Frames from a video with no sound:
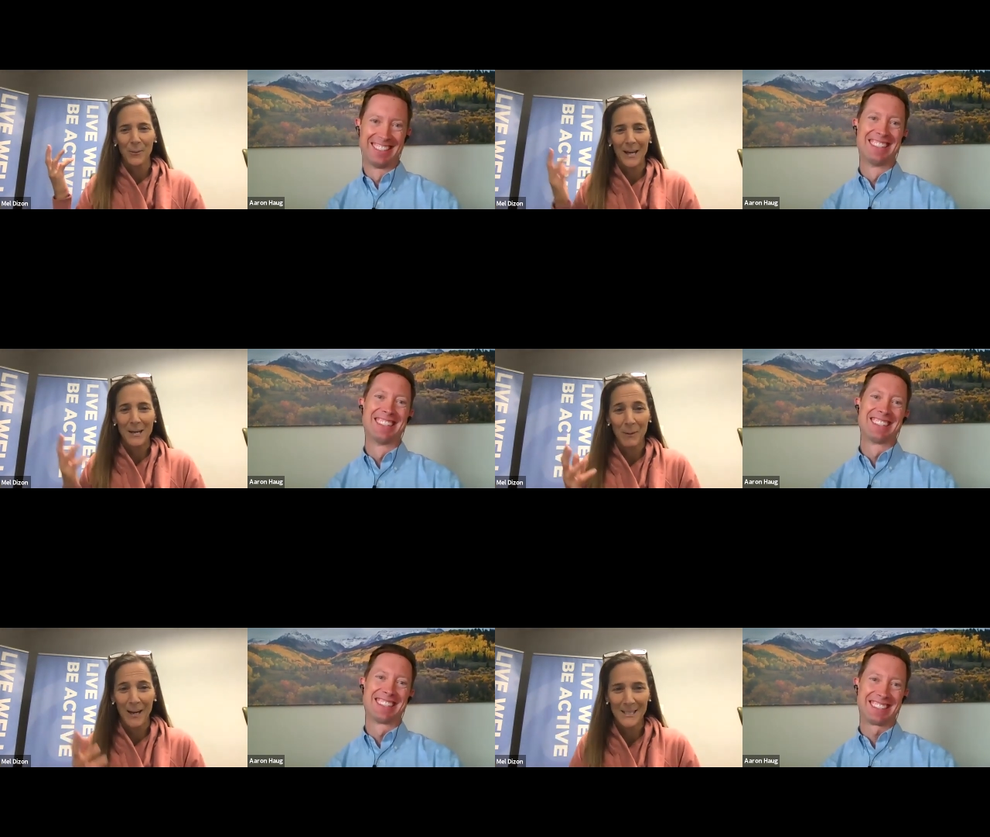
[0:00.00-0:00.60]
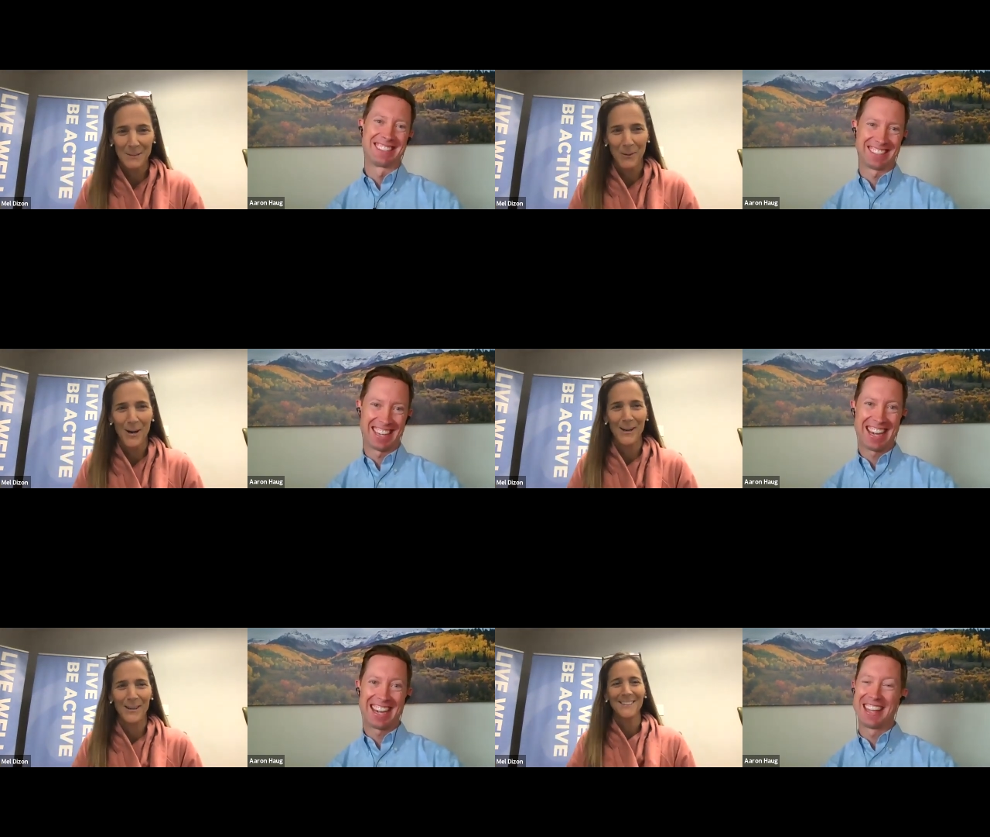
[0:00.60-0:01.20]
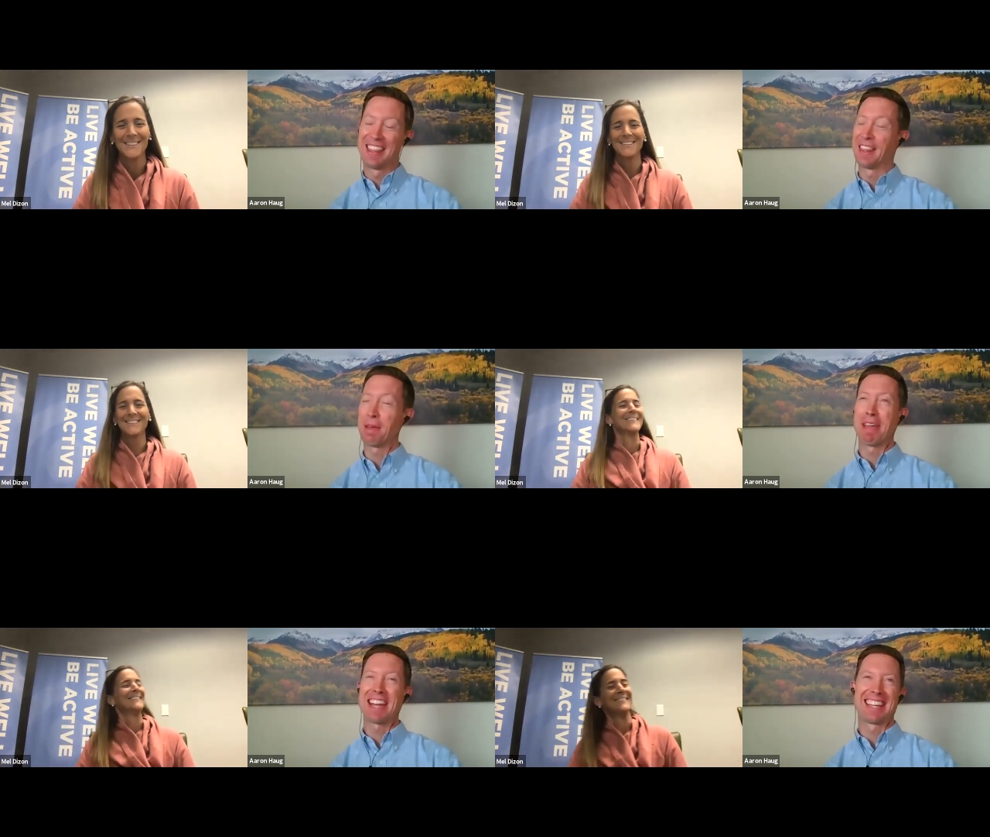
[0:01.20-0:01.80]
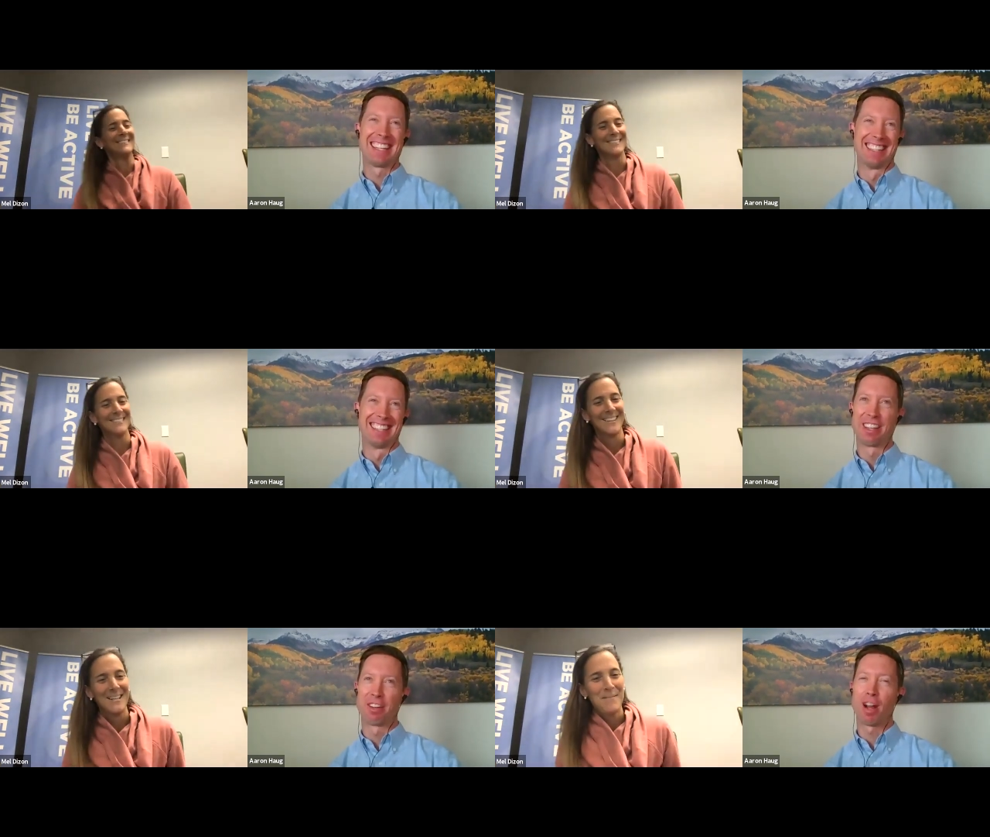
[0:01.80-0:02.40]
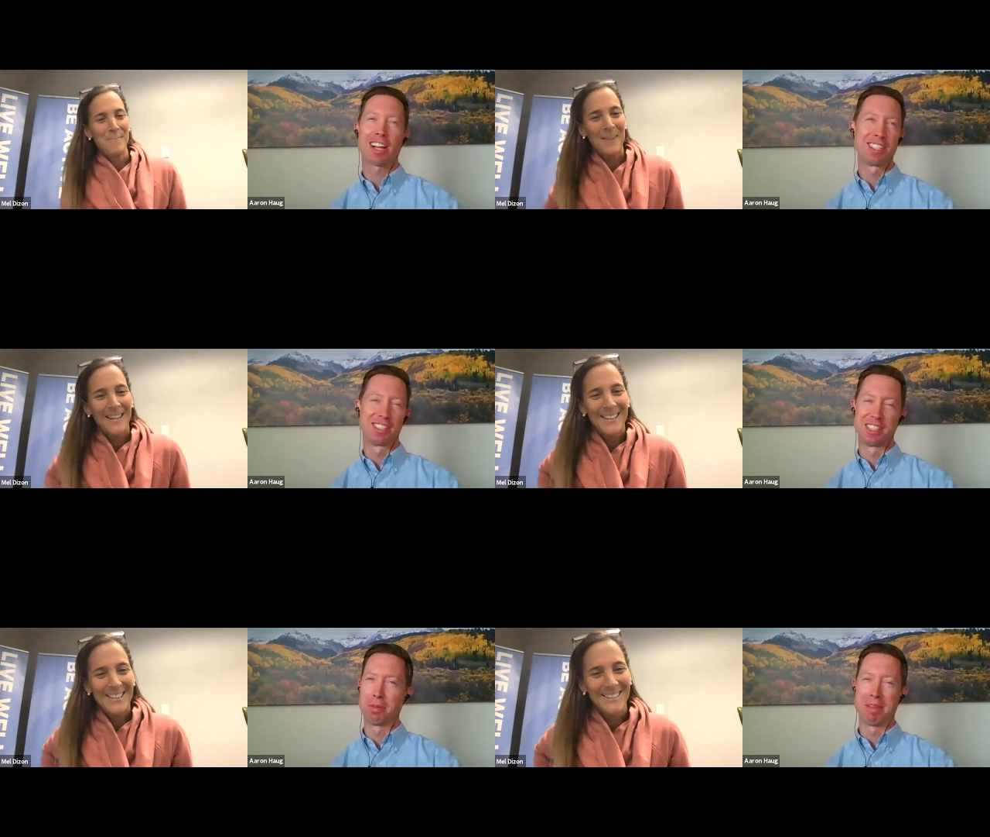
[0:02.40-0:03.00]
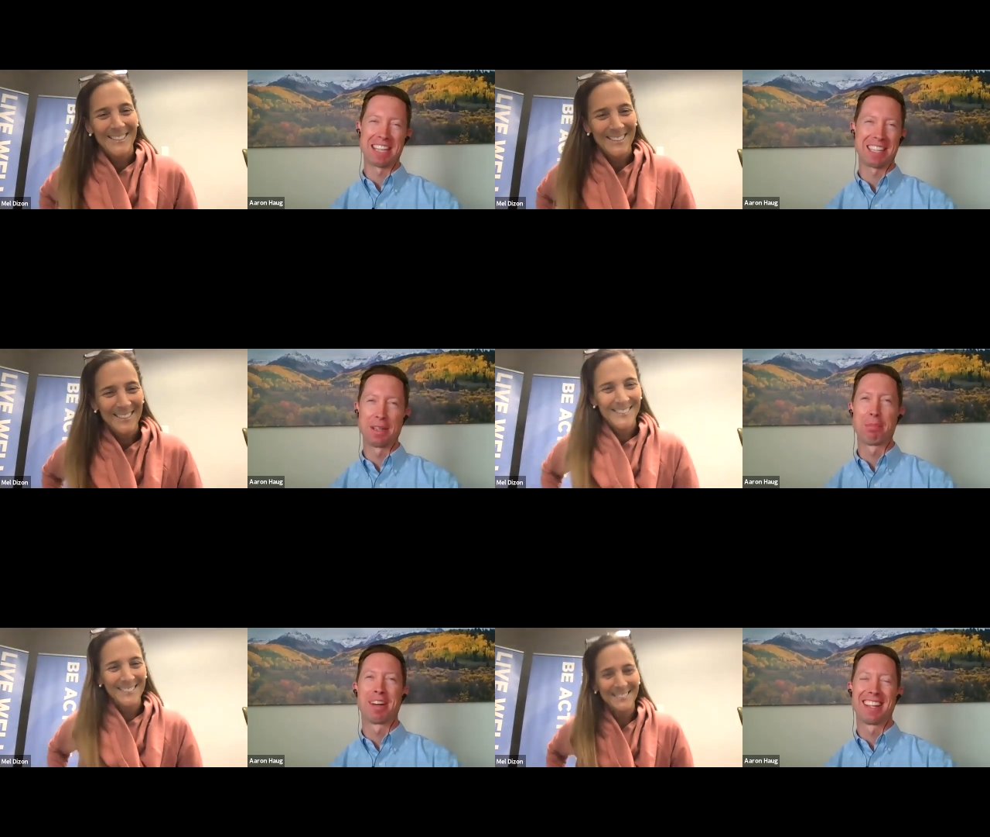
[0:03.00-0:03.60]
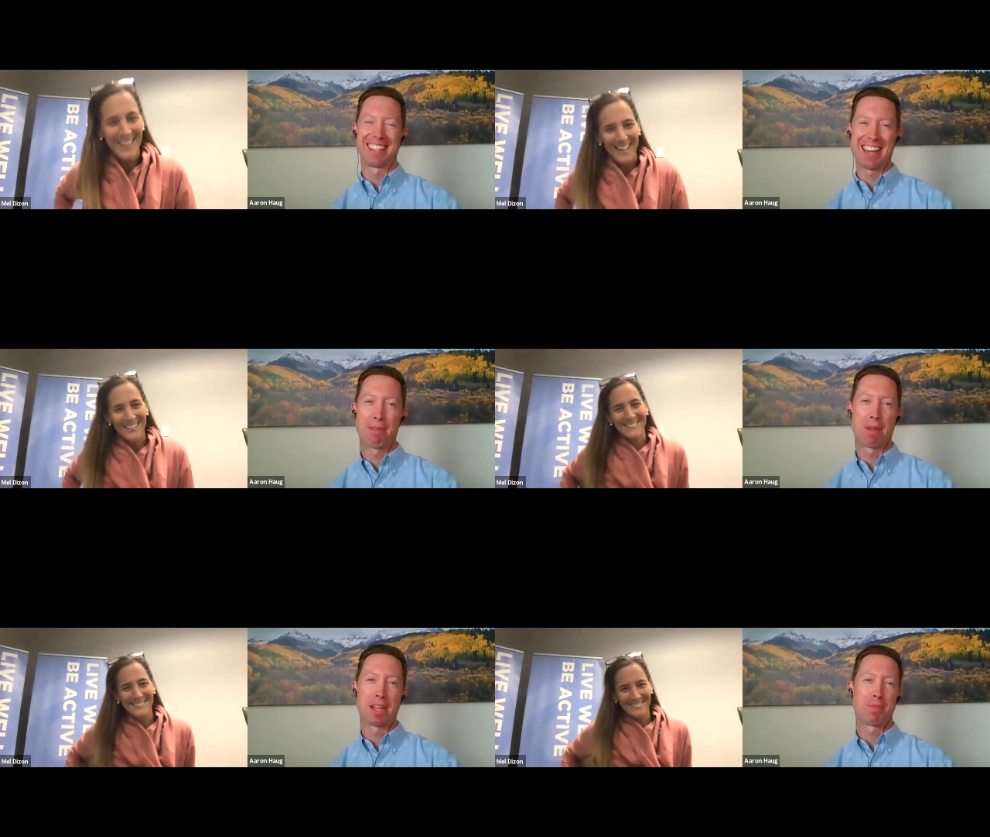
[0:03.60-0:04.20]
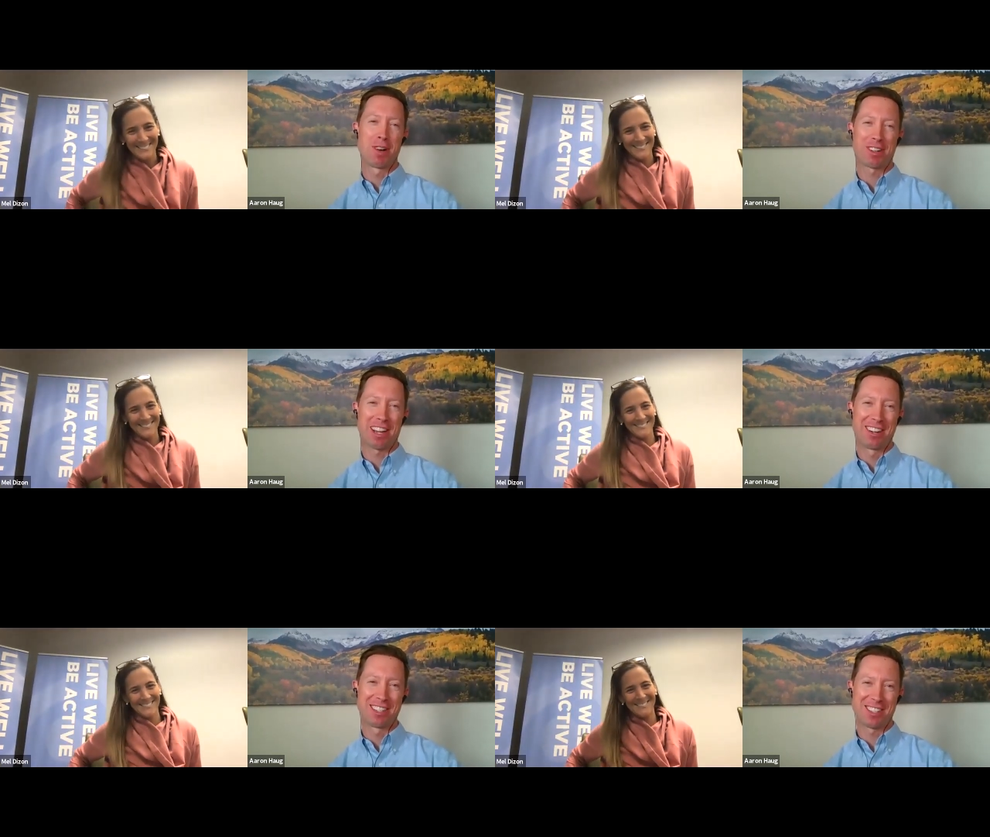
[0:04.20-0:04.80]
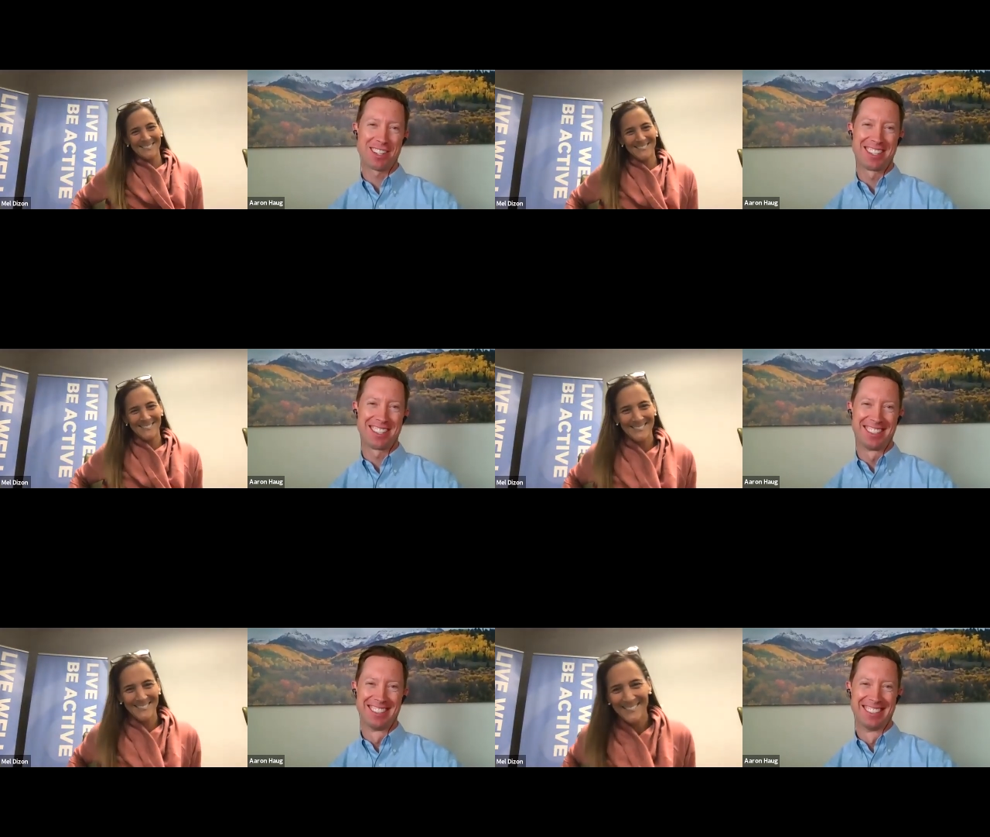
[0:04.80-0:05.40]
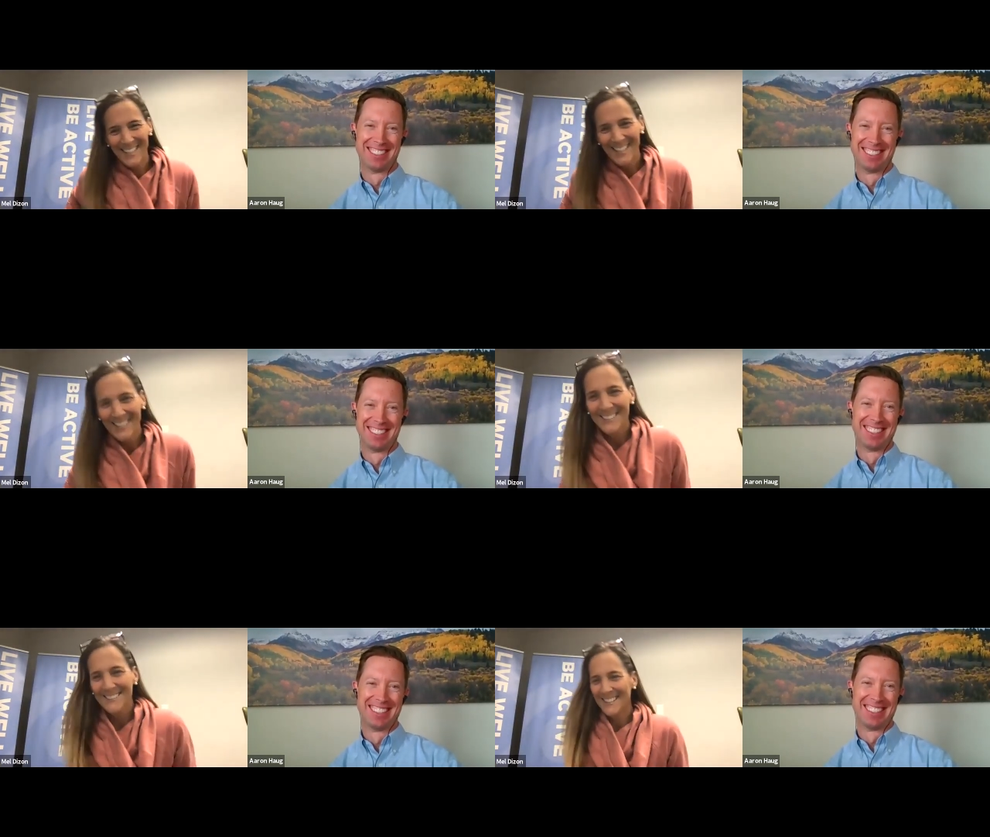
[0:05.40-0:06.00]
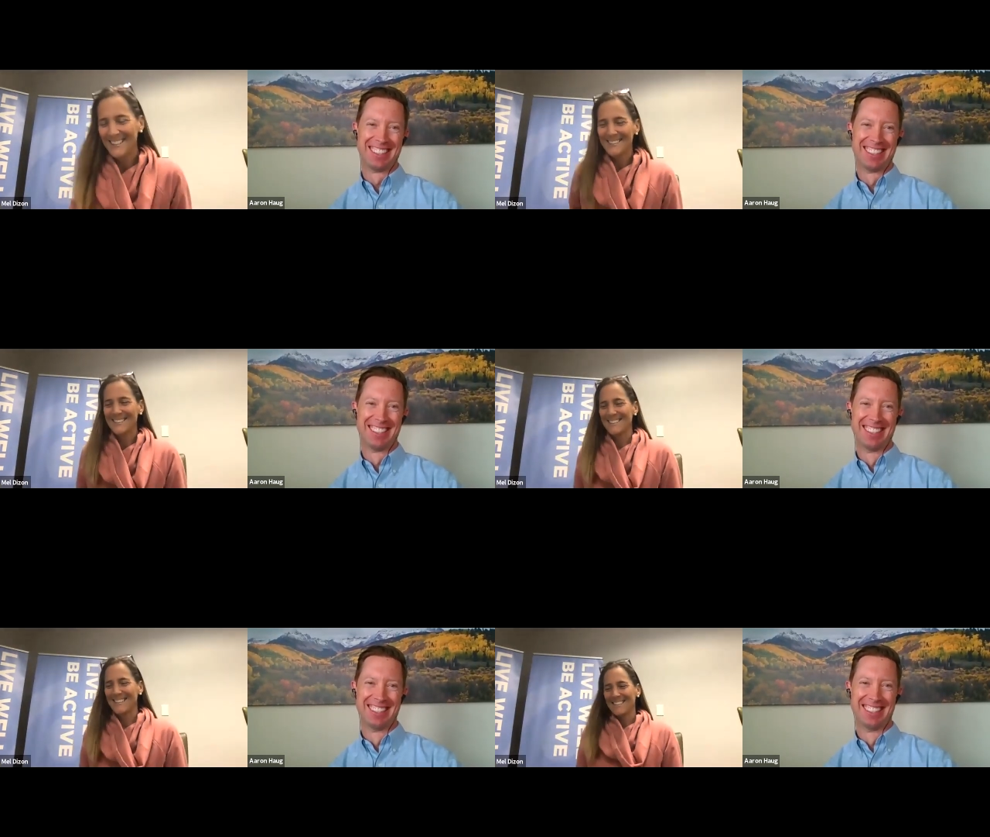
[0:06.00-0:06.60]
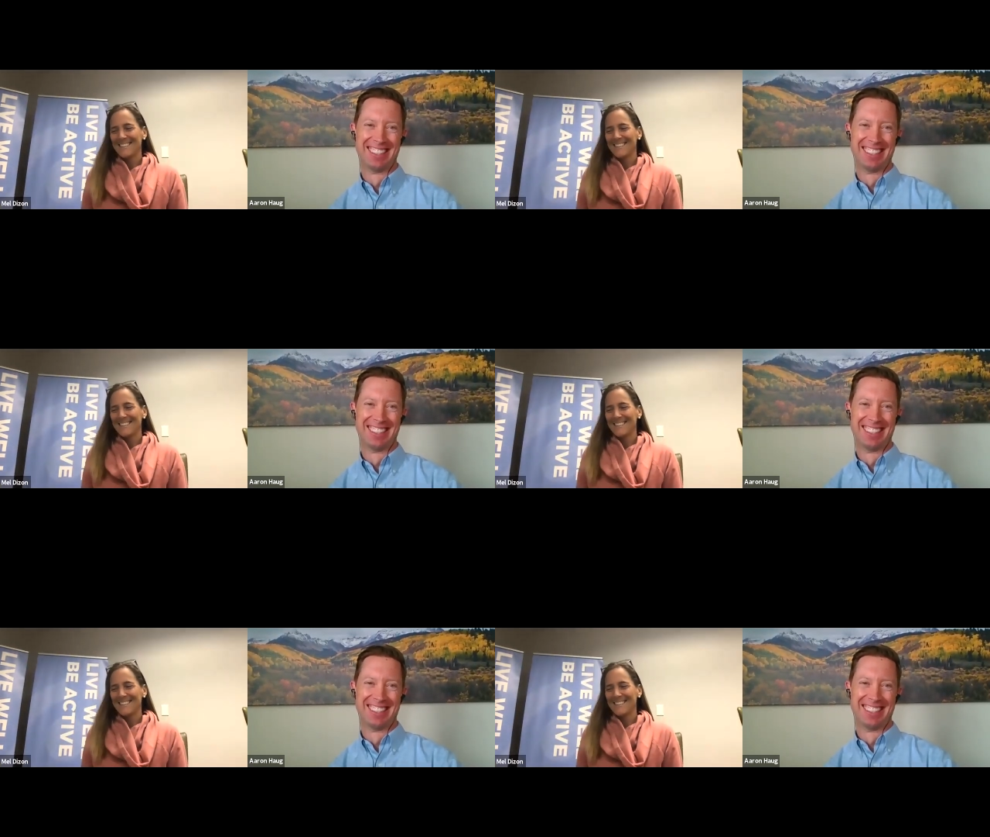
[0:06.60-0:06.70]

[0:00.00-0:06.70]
Speaker 1: playing baseball. Yeah,
Speaker 2: they made it. The Rockies didn't make it, but right. yeah, baseball carries on.
Speaker 1: Yeah, it's good. That's good.